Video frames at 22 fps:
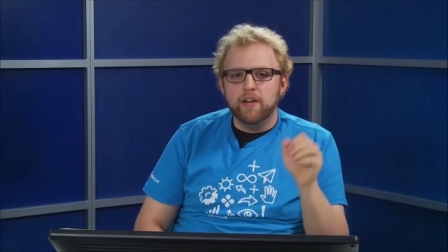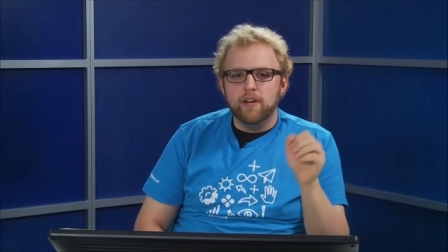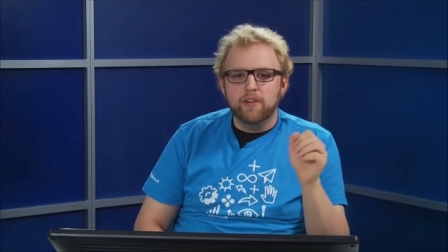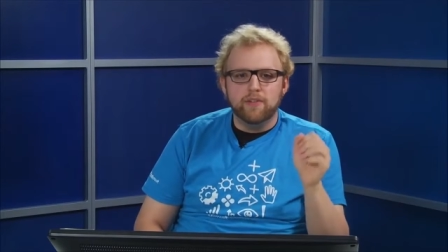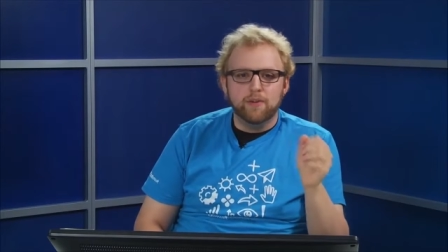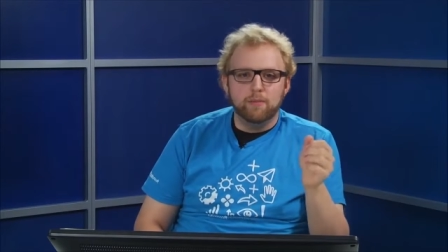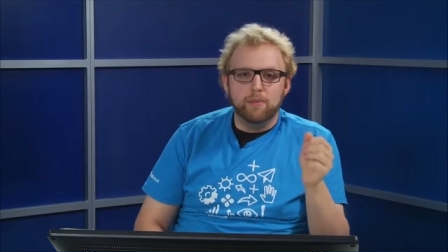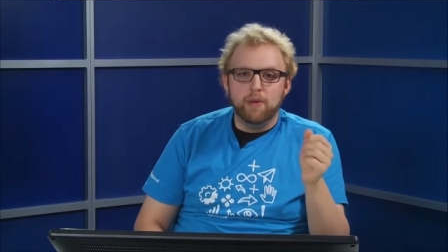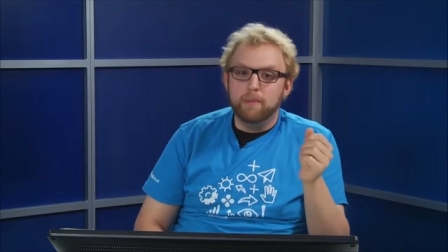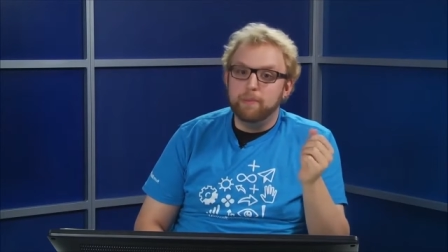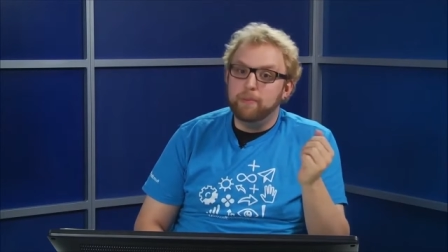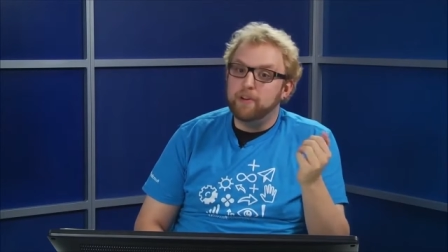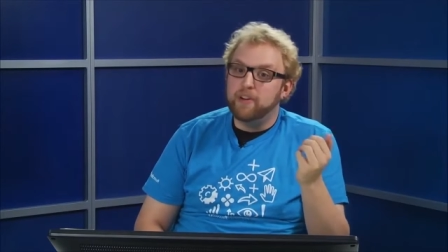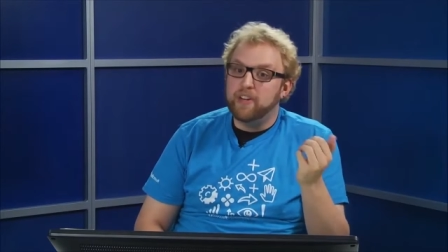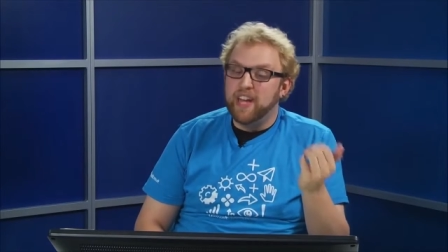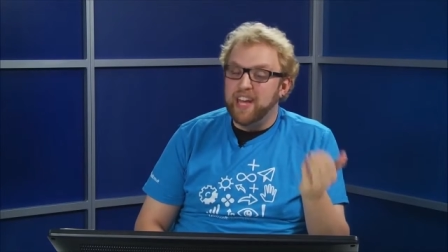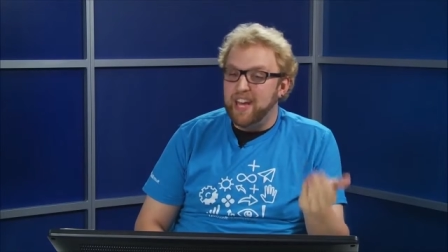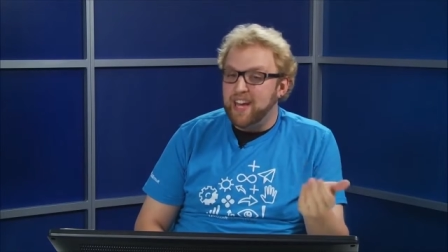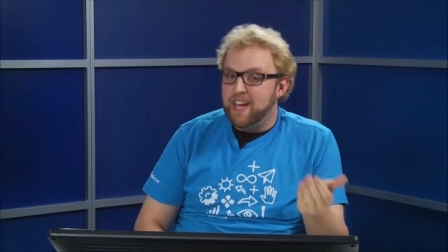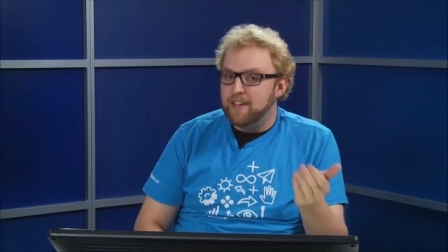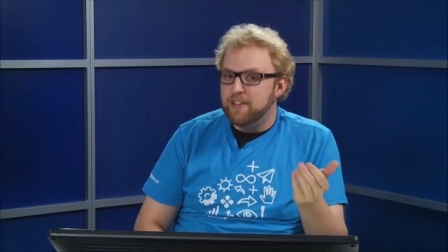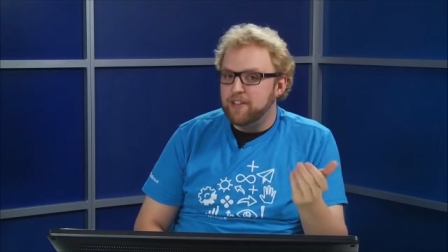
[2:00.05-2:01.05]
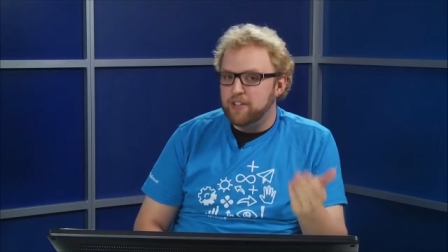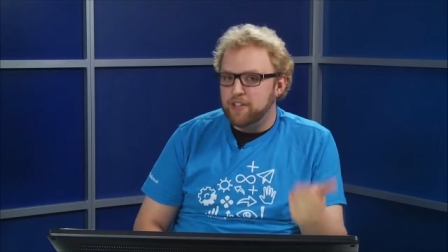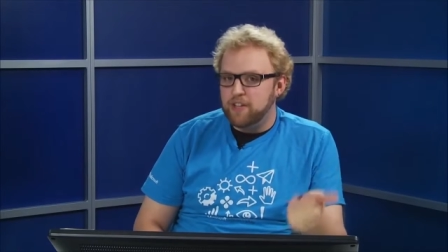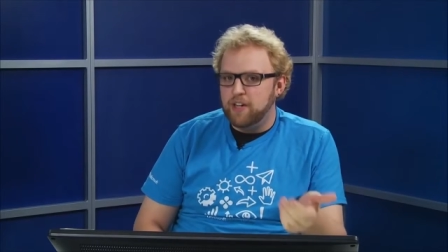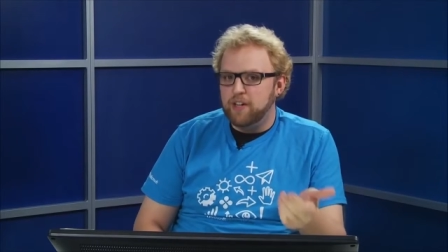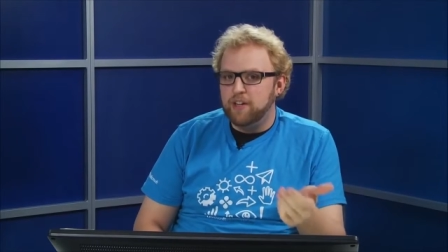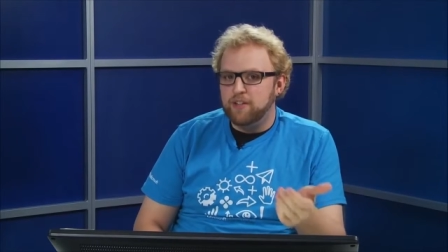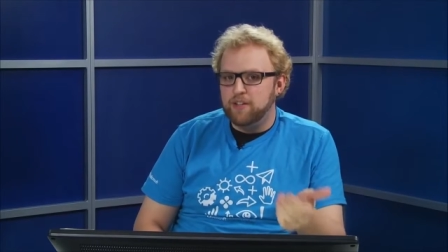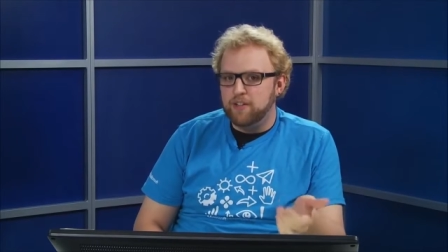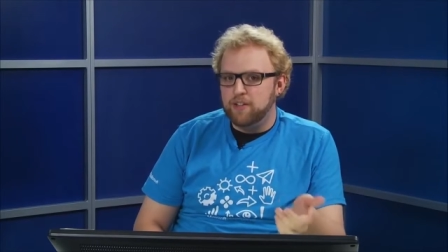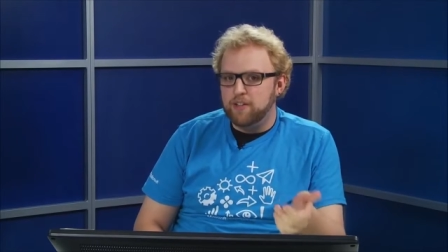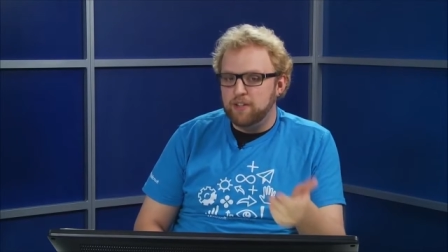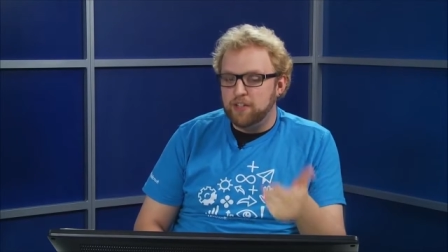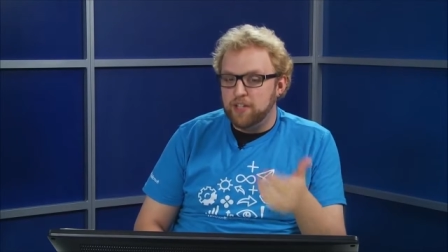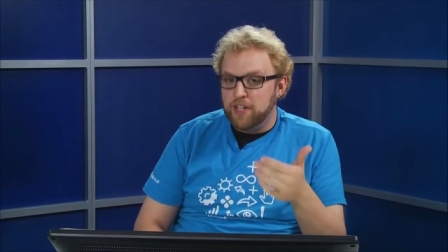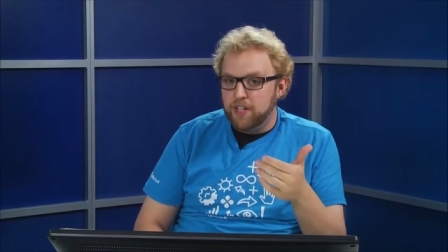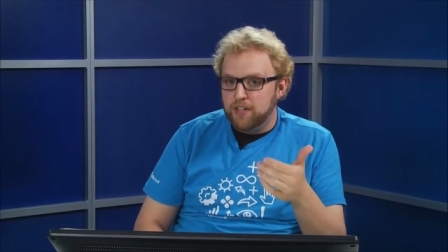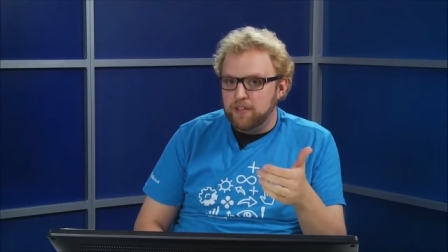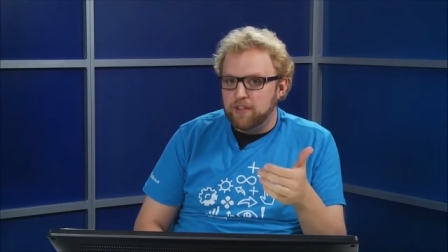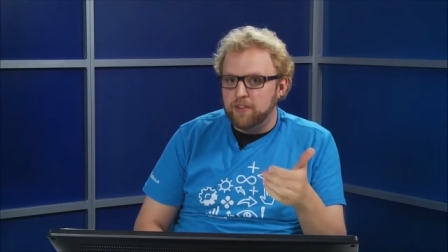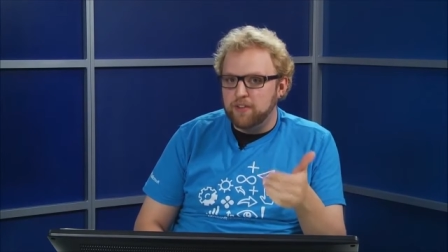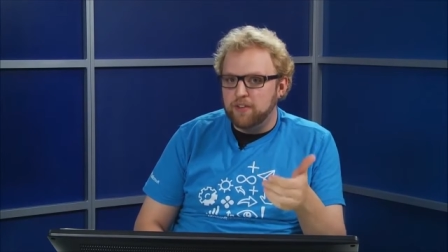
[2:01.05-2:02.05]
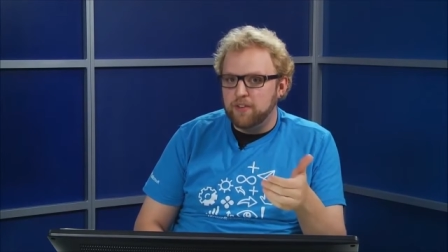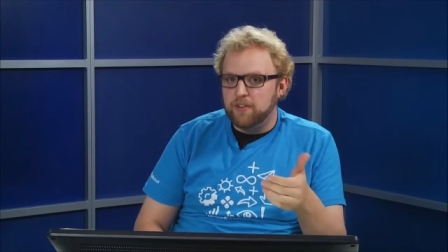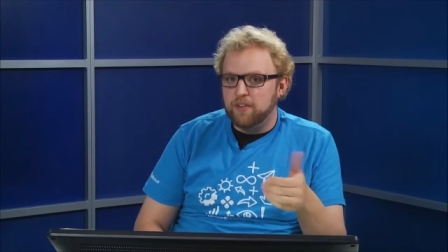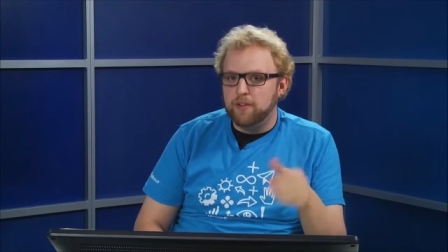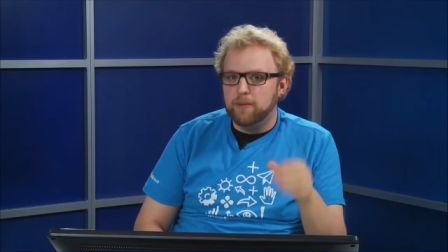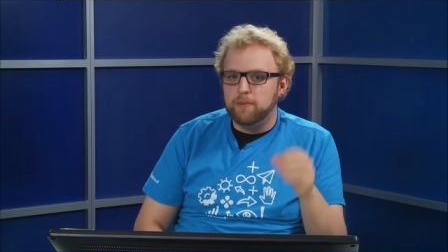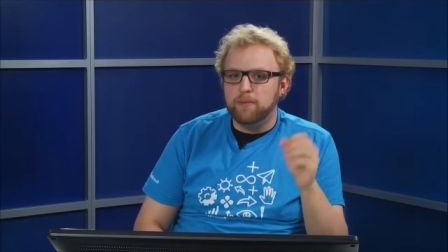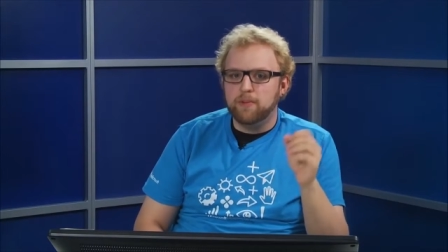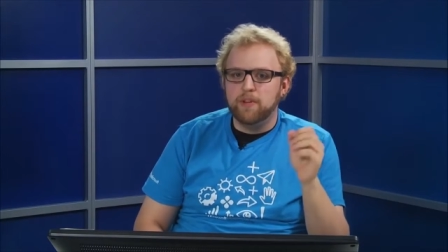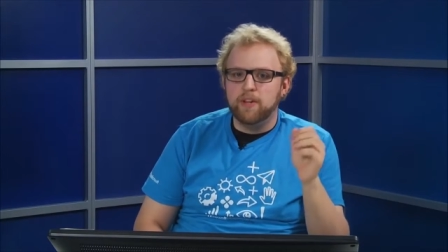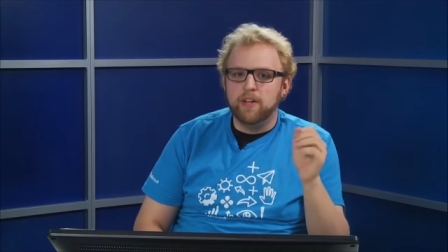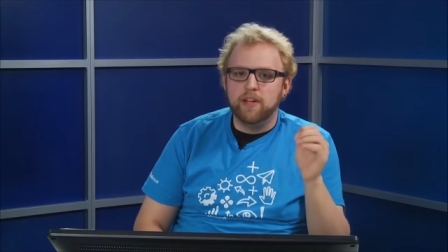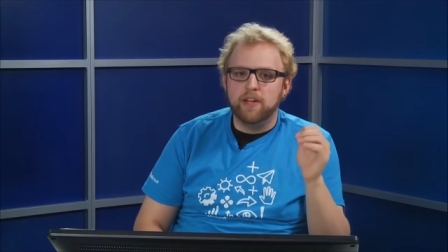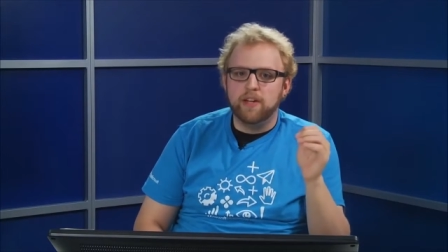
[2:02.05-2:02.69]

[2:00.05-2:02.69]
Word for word: so people can't cheat, cheat the system, so they